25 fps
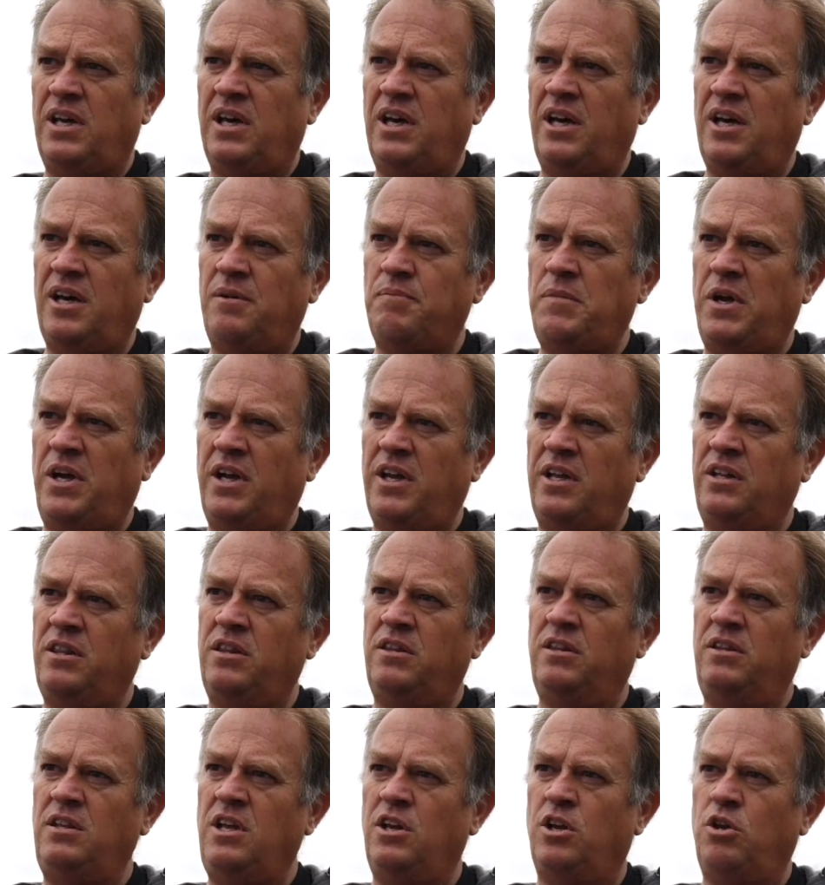
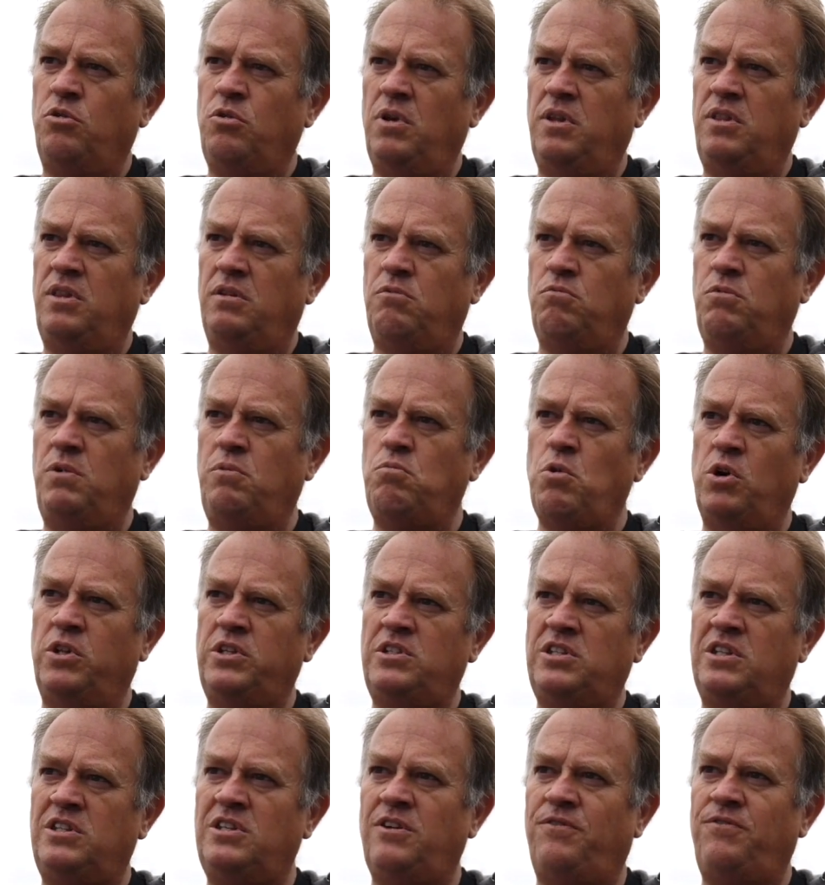and you know, we
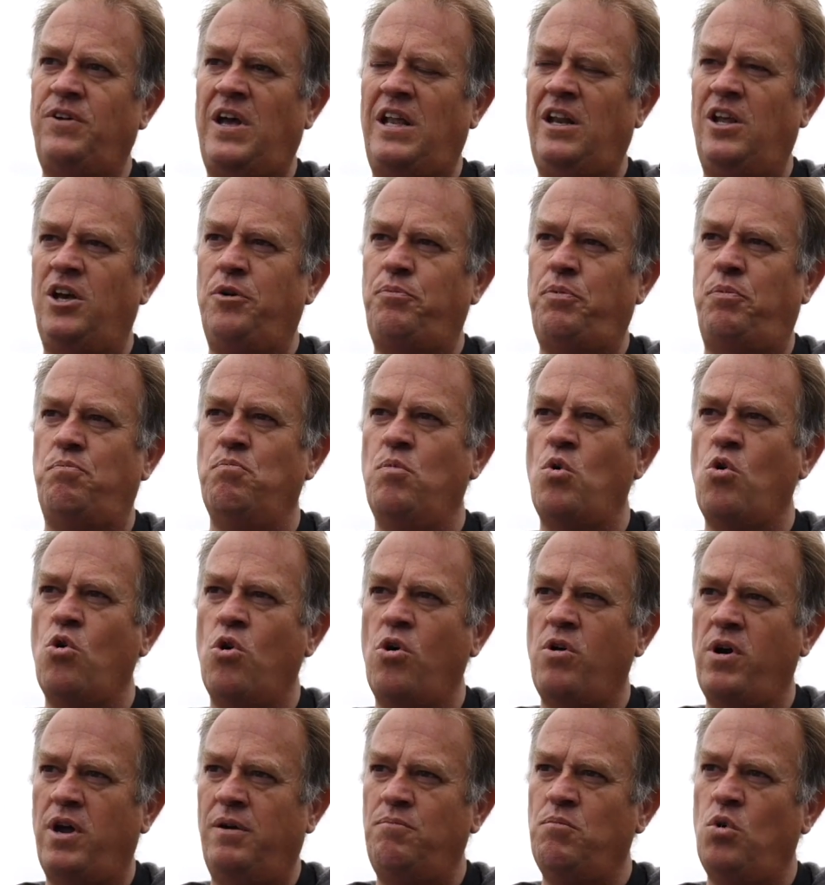want to develop
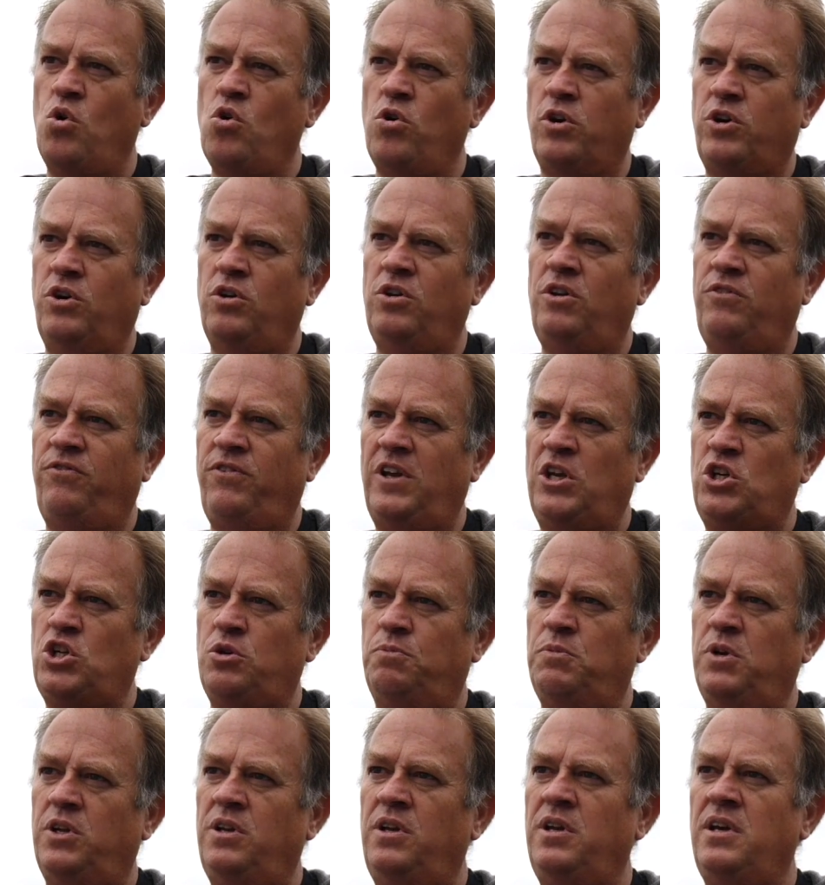more and more good
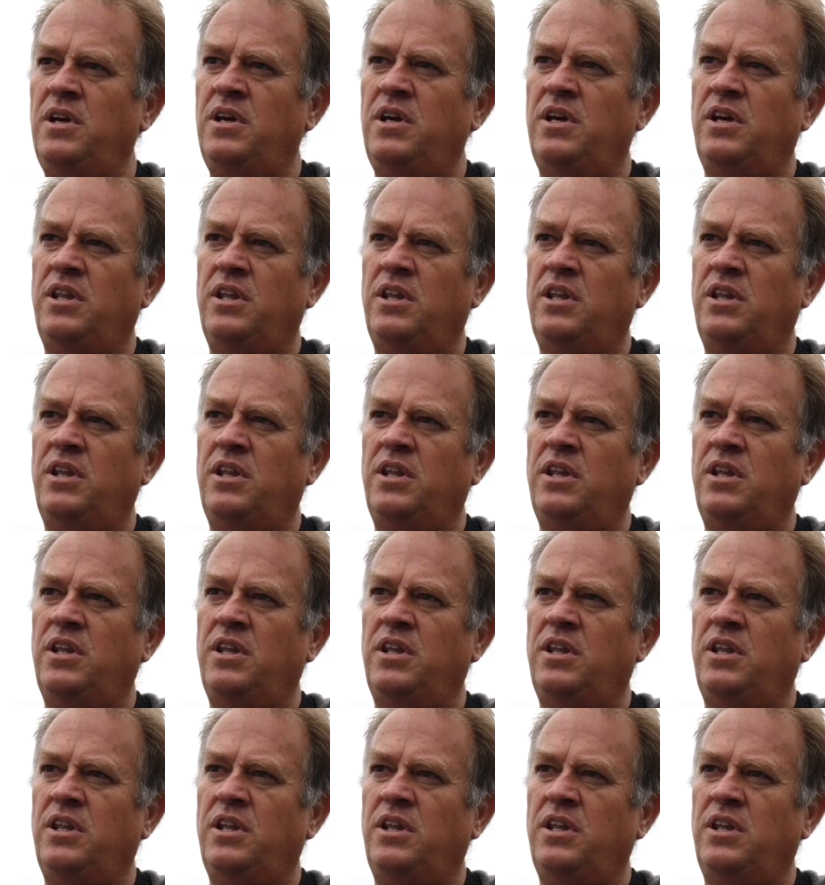fishermen